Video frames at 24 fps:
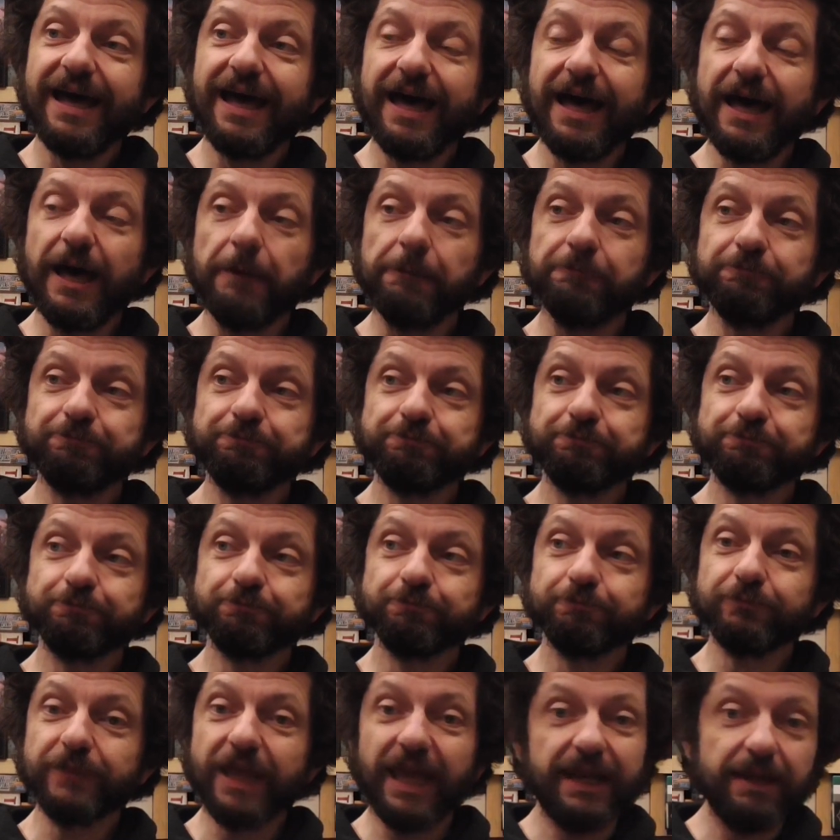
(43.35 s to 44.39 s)
Um,
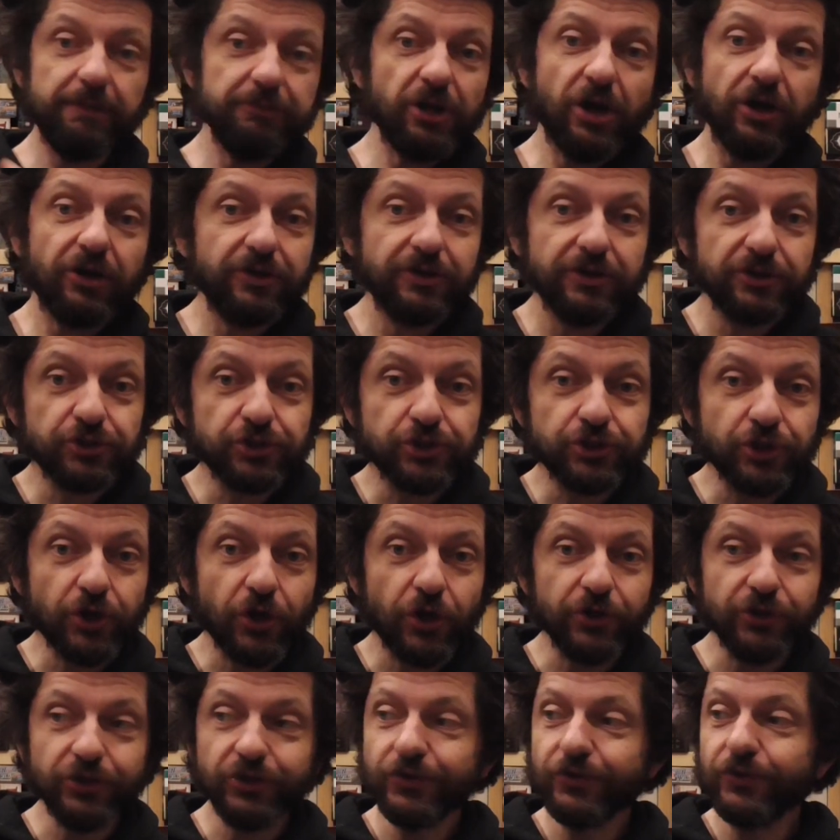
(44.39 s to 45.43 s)
and I'm not going to
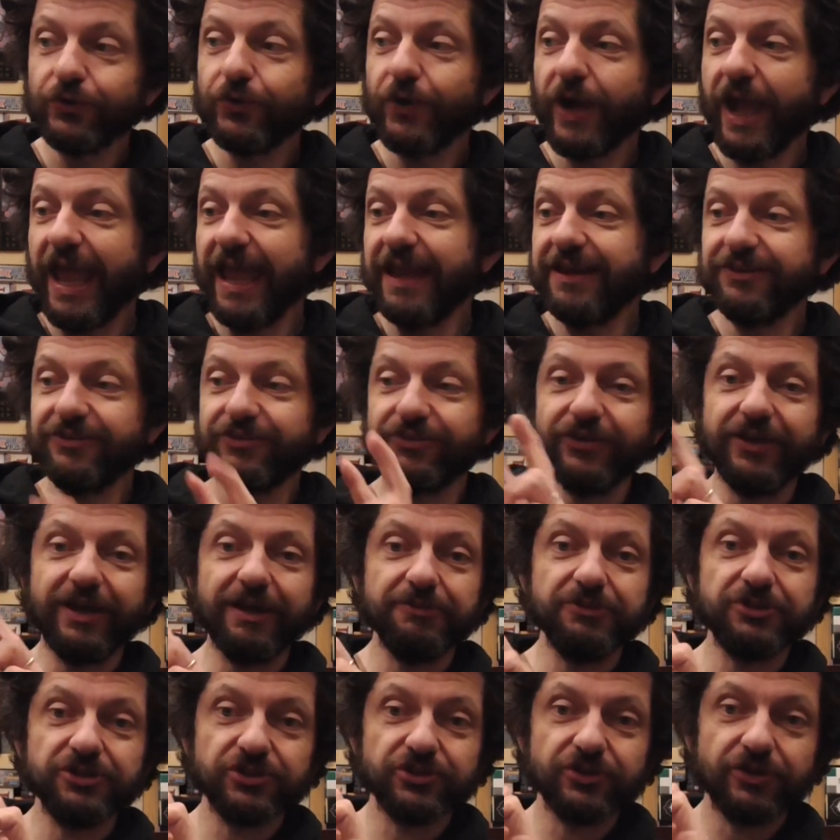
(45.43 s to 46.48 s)
show you anything.
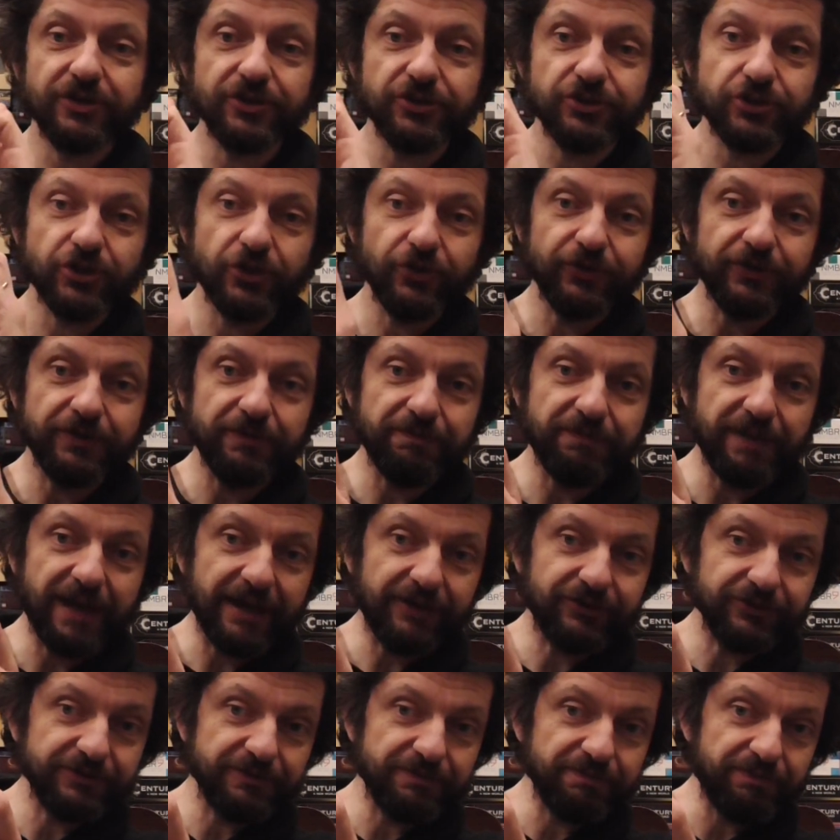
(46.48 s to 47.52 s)
I'm just going to show you the
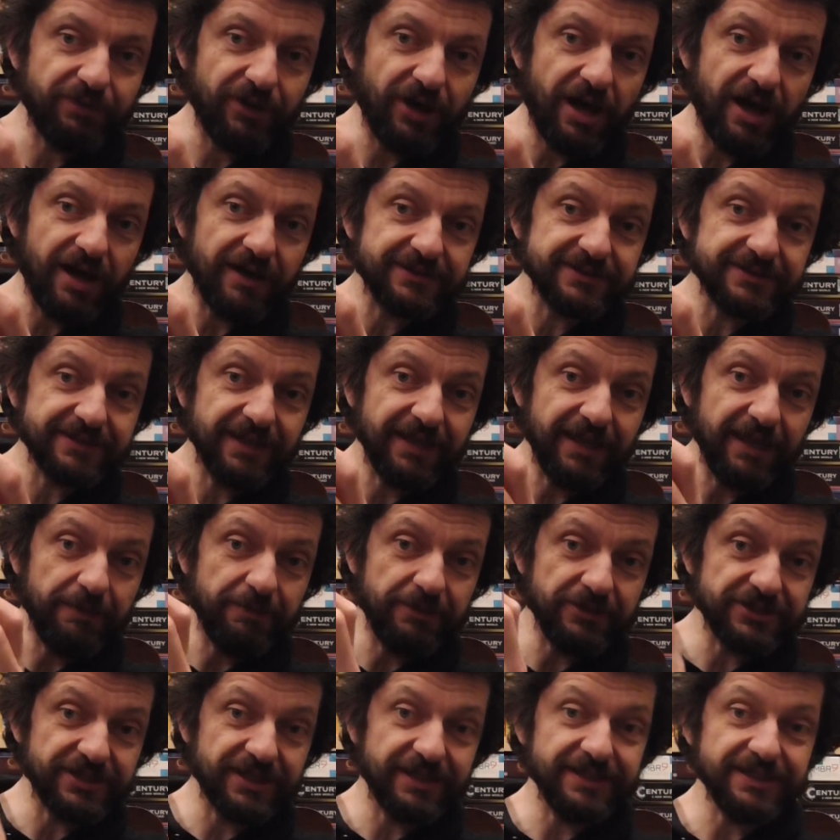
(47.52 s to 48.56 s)
back of the box, the
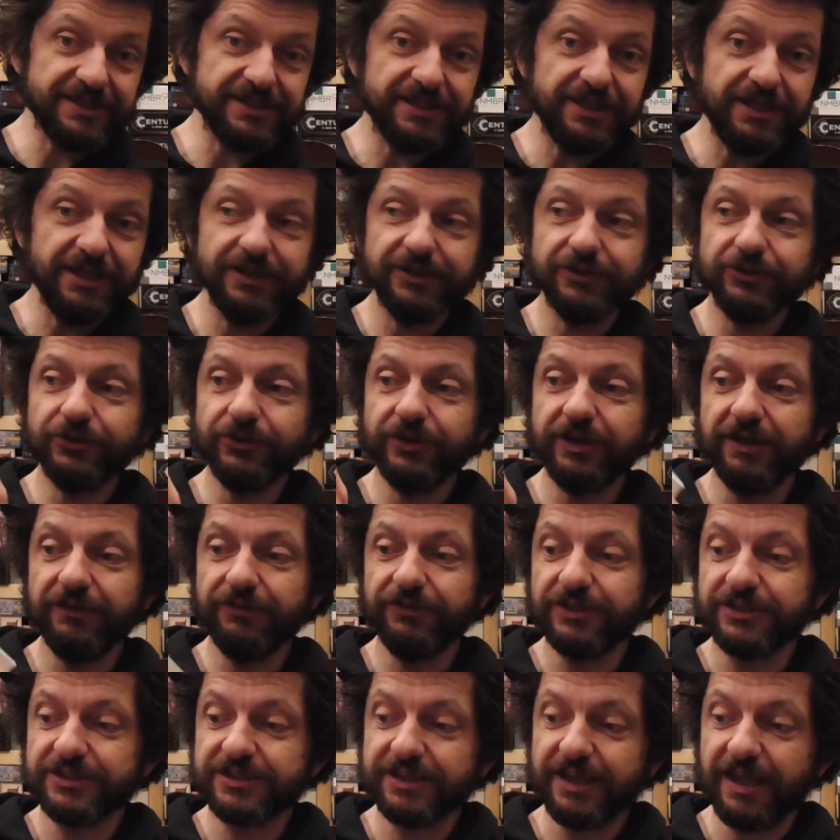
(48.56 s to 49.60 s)
image that is here to
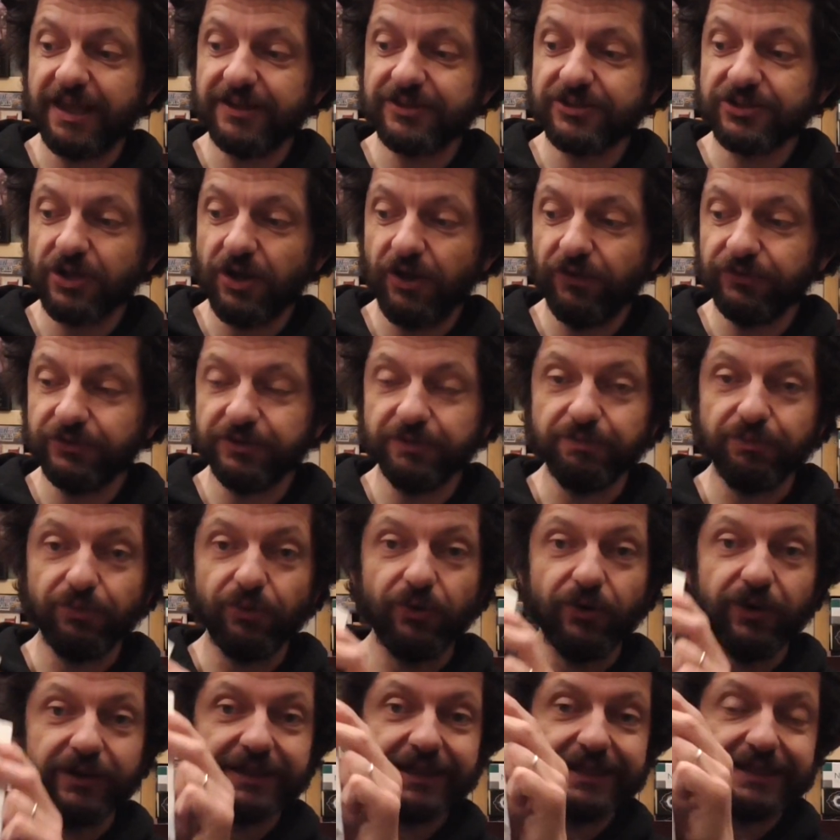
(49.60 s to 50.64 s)
give you a sense of the
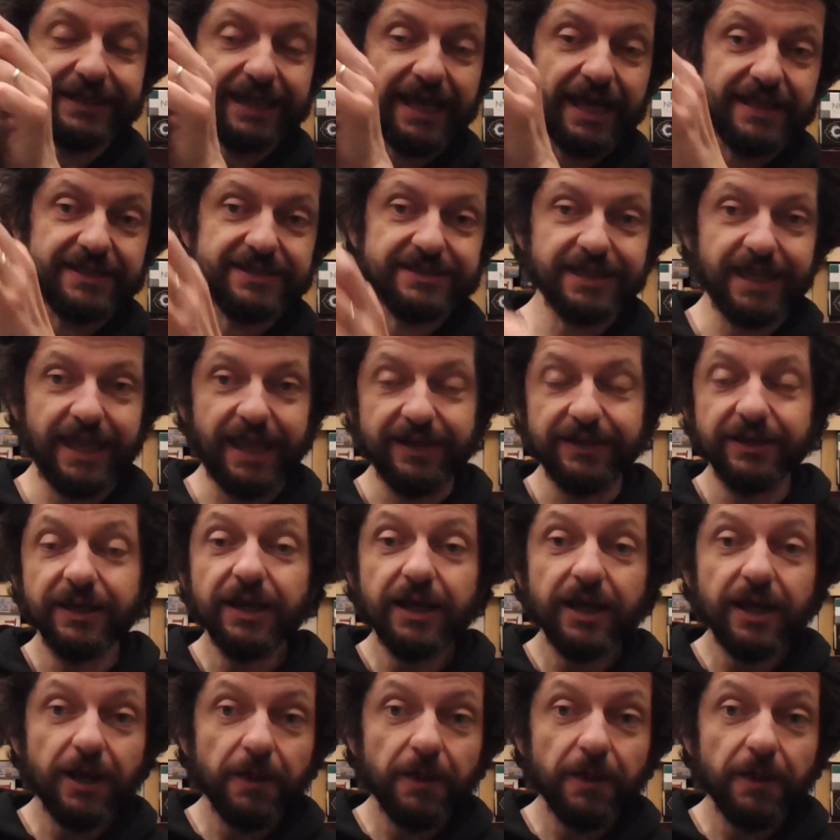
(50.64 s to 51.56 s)
board, and that's it.